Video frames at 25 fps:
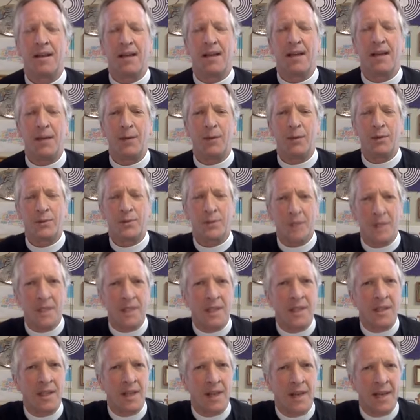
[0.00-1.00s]
It was really a
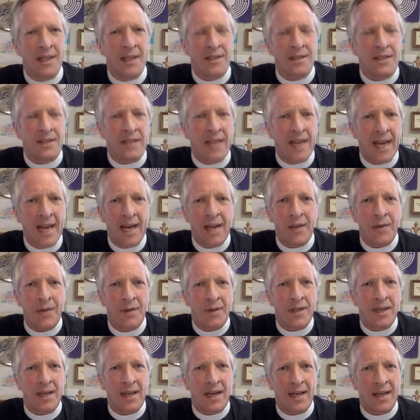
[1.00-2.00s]
nice
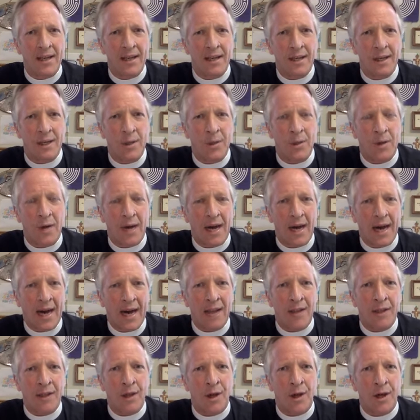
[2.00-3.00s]
gathering. I know I
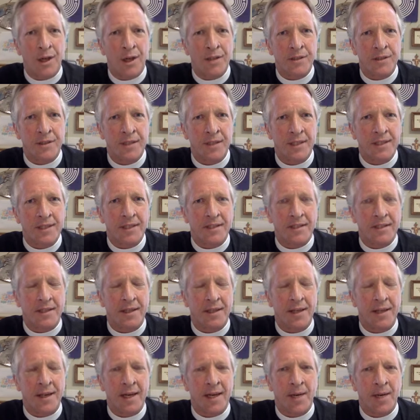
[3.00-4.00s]
lost it.
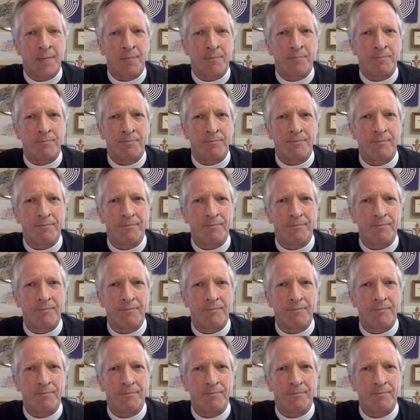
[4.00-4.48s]
Um,